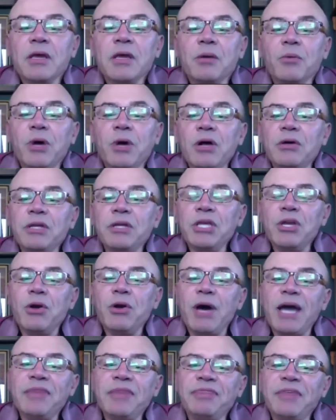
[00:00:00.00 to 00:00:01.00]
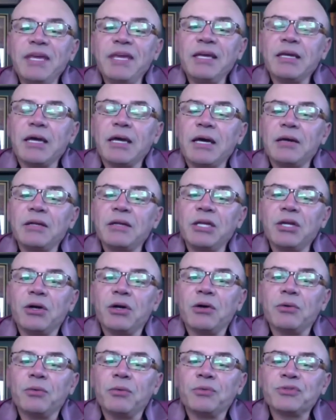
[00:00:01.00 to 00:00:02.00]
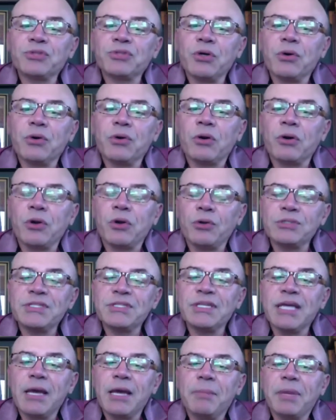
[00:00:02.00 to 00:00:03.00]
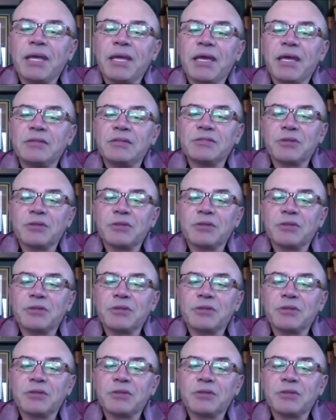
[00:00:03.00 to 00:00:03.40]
Well, you know, I think, you know, so closing up again,